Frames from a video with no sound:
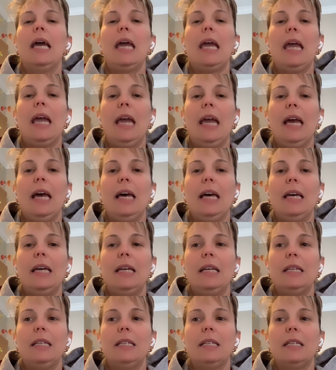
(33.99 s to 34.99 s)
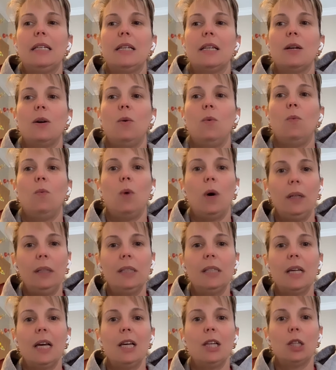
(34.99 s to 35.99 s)
And
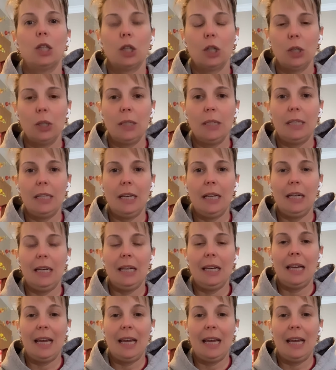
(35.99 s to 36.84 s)
once I learned it,